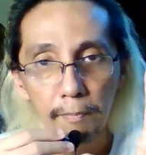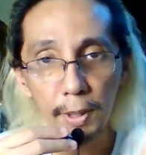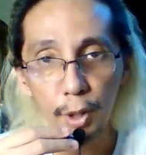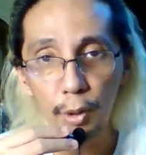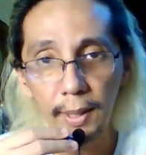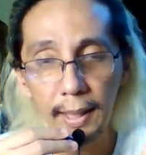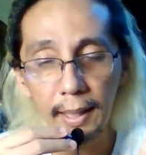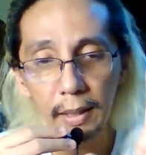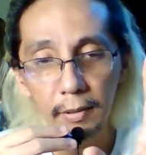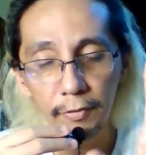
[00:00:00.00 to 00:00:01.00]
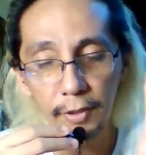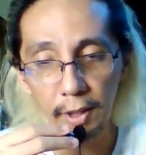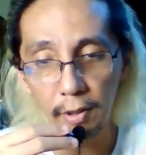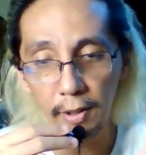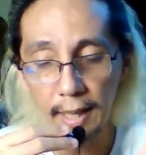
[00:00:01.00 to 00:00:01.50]
Pasione
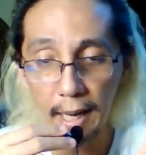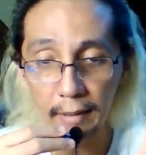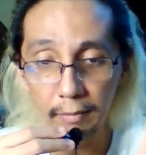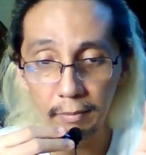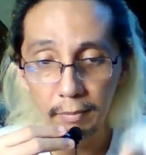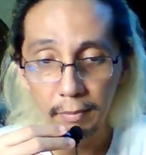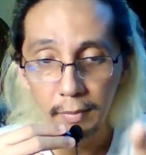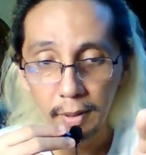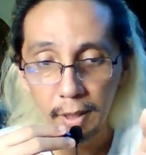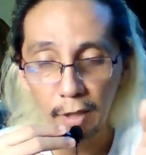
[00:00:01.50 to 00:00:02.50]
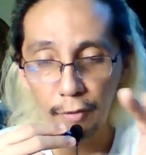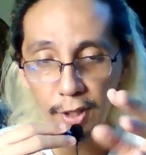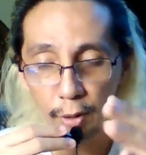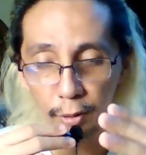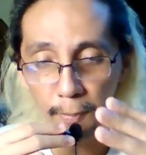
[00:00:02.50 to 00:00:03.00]
figured that if we
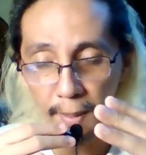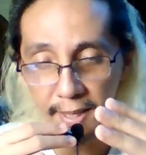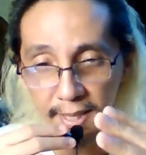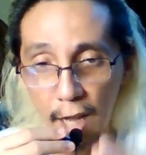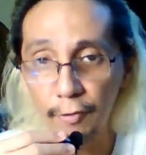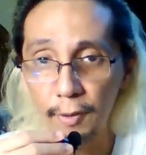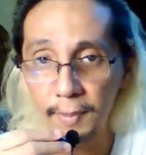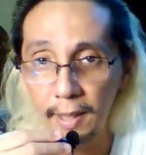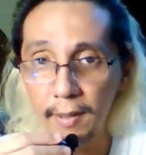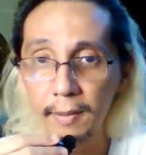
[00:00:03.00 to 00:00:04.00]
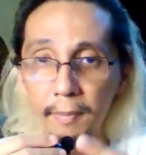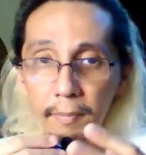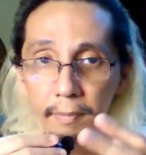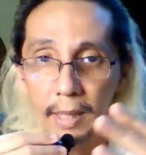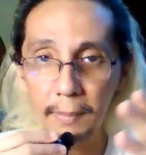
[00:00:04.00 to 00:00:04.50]
slowed the pace down from here,
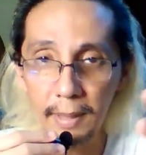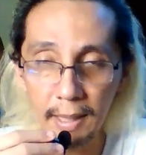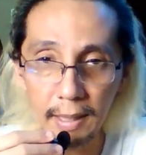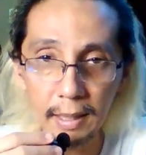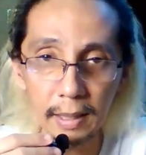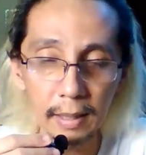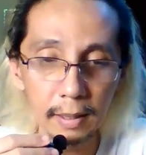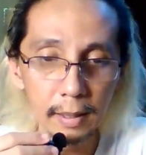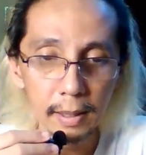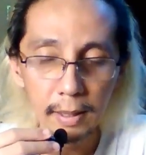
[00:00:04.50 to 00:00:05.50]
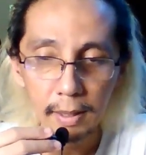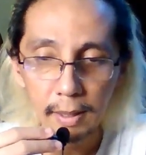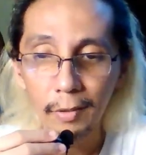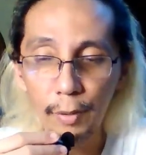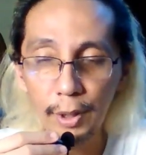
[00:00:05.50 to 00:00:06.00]
maybe
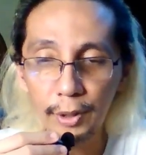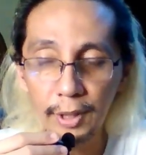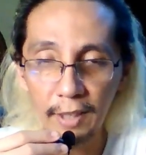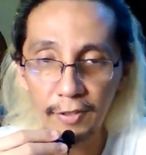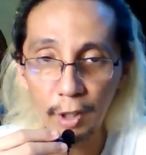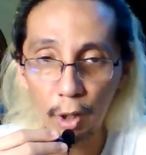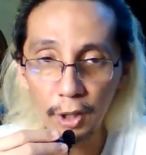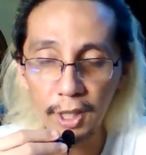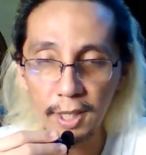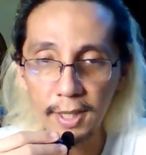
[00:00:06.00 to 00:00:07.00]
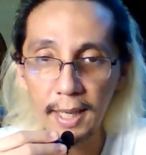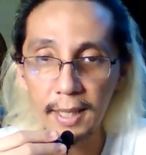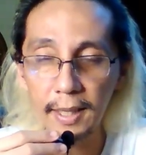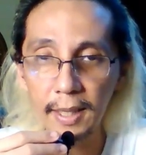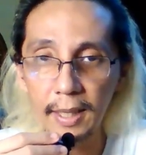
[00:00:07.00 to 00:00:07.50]
we could give the audience
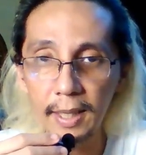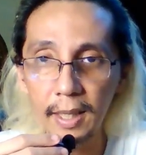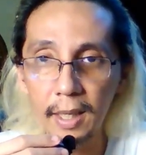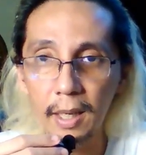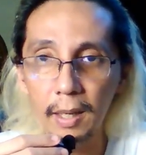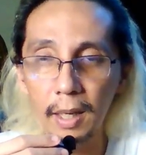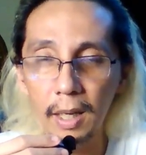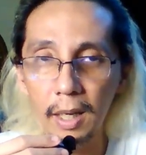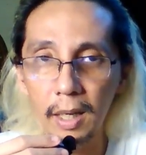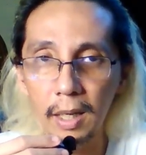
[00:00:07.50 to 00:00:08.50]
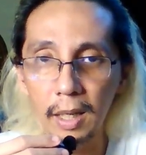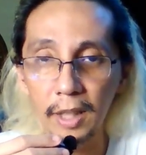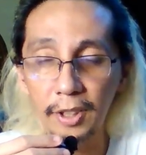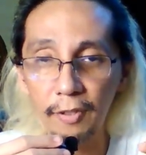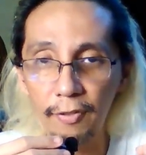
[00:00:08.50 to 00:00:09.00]
an
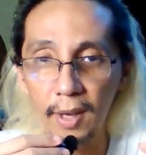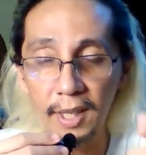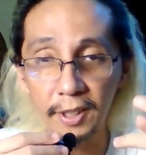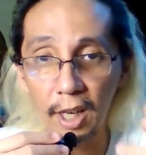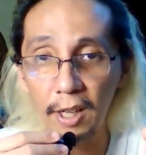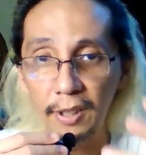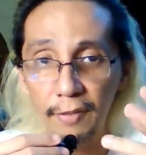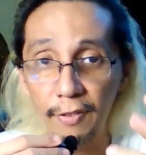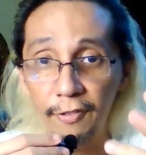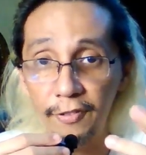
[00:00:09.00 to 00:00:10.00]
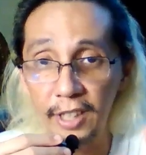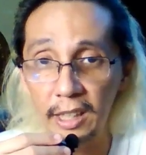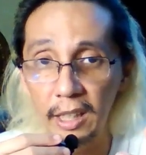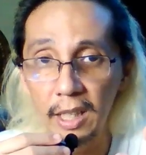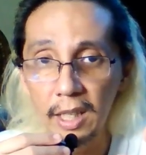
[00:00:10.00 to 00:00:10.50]
entirely different
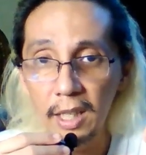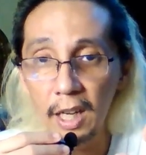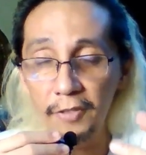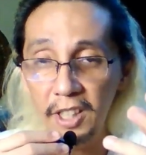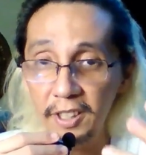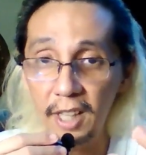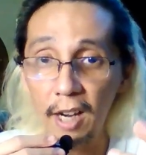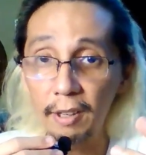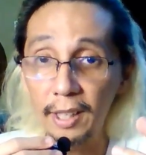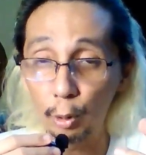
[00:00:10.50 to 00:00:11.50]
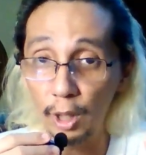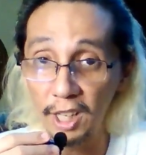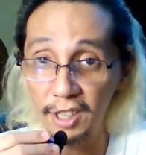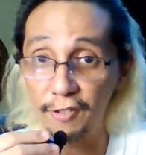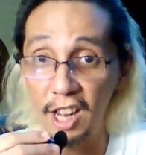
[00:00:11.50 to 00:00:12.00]
feel of the entire
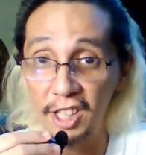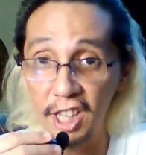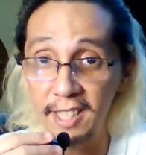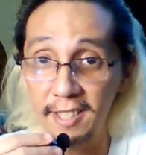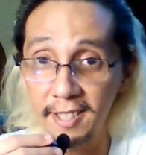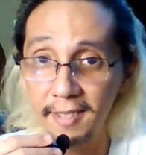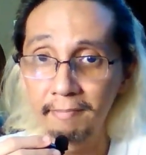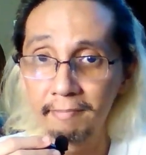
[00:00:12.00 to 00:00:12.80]
Higurashi franchise.